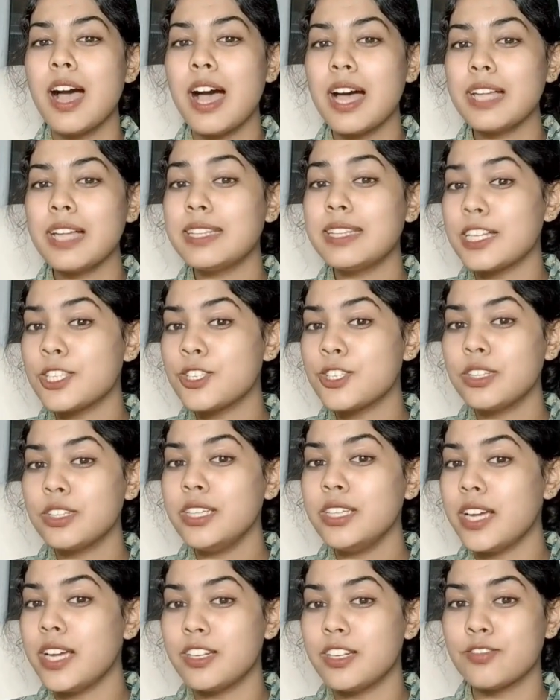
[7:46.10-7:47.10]
And that's not
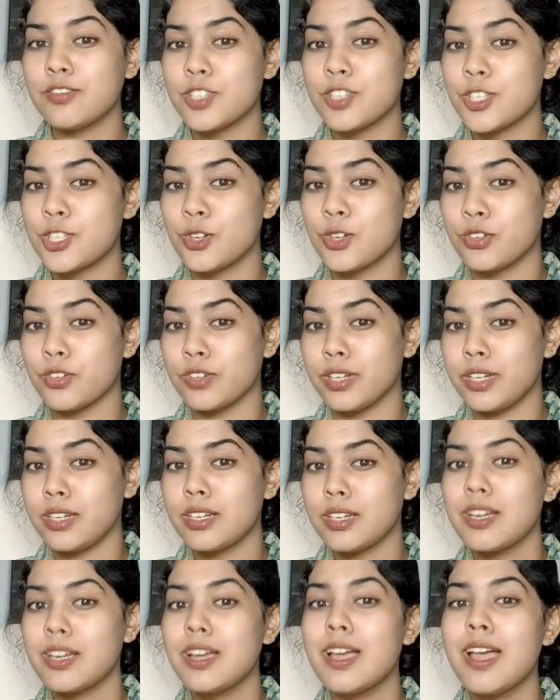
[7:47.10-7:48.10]
the end of the story.
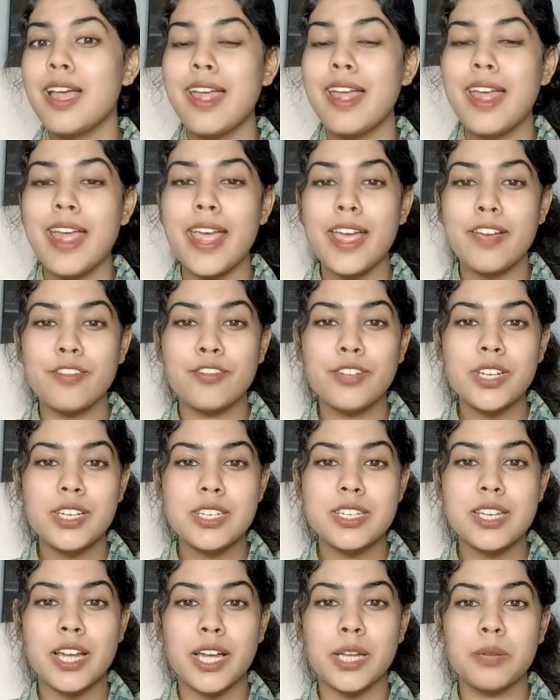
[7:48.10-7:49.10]
Every
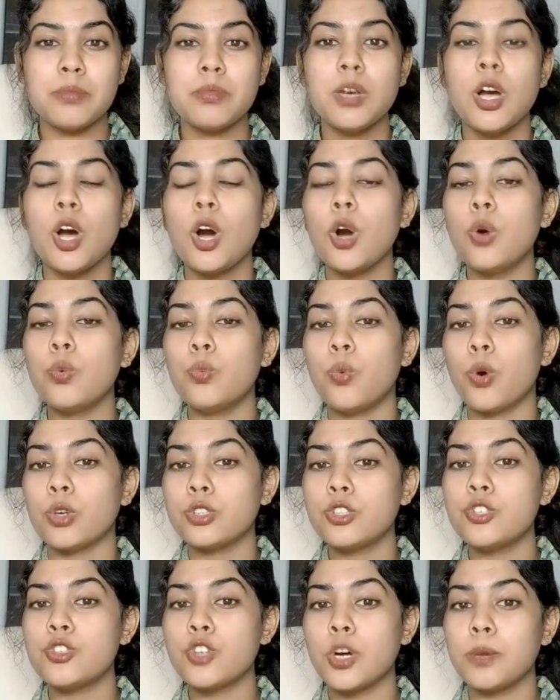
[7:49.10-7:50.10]
time a
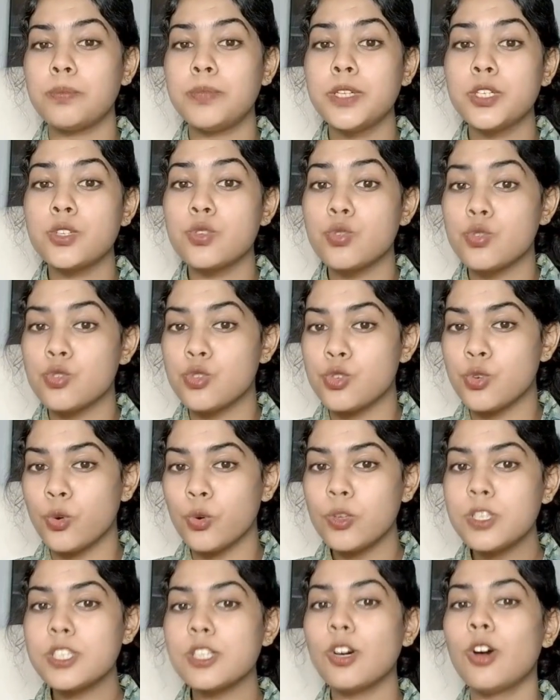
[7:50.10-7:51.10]
water droplet
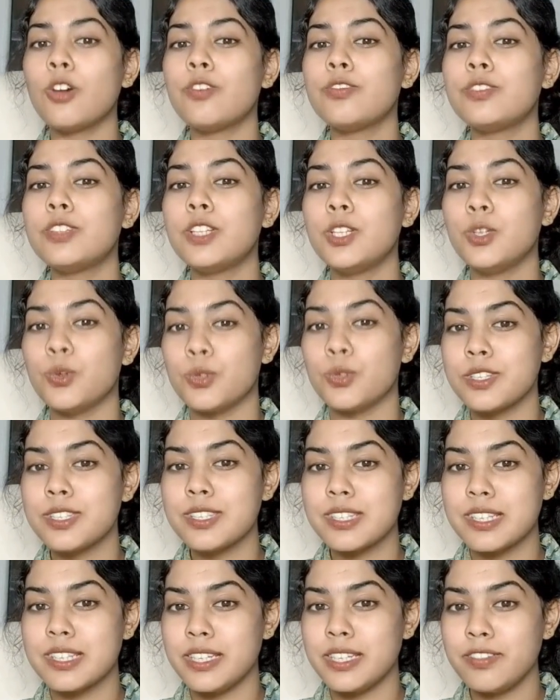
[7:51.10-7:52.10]
rolls off the
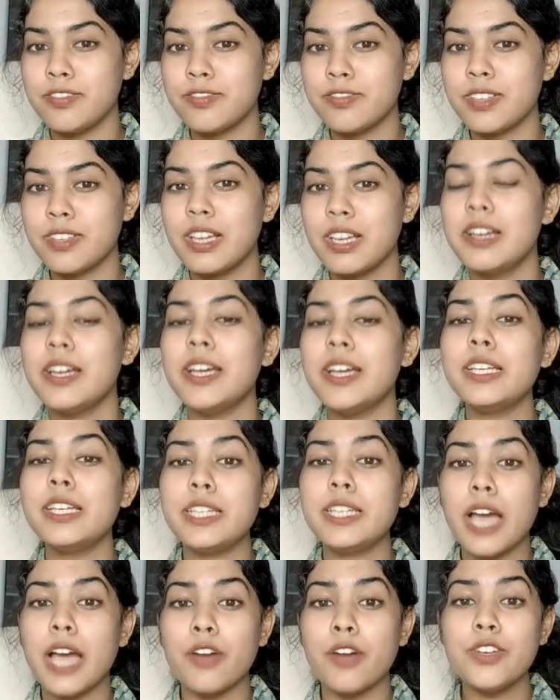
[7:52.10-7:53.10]
lotus leaf,
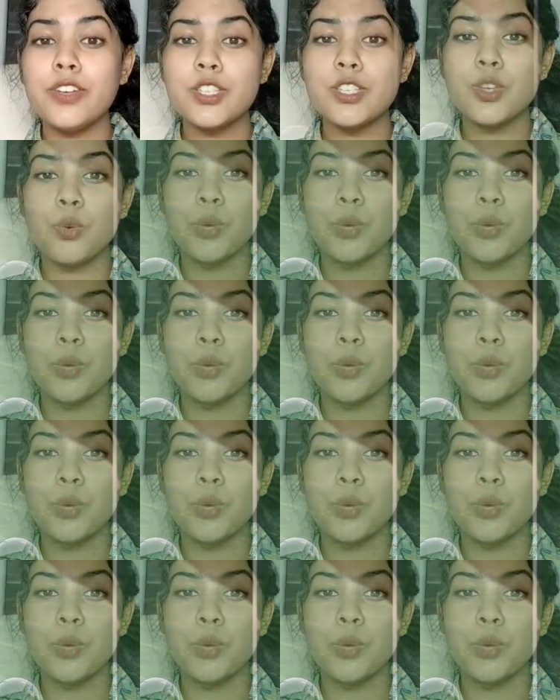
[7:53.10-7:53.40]
it carries